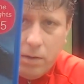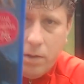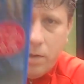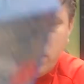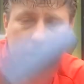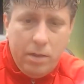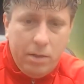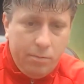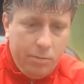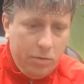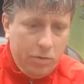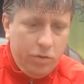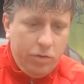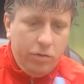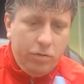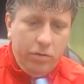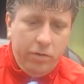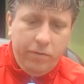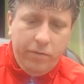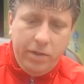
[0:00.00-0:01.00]
I'm not
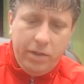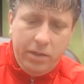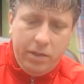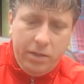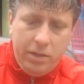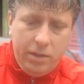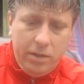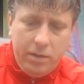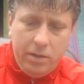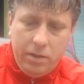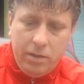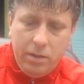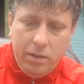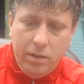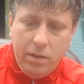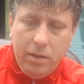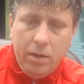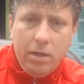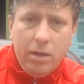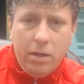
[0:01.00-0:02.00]
sure if this is,
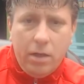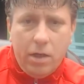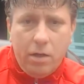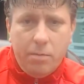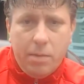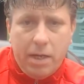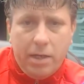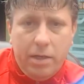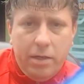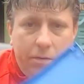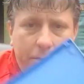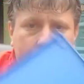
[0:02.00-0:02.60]
no manual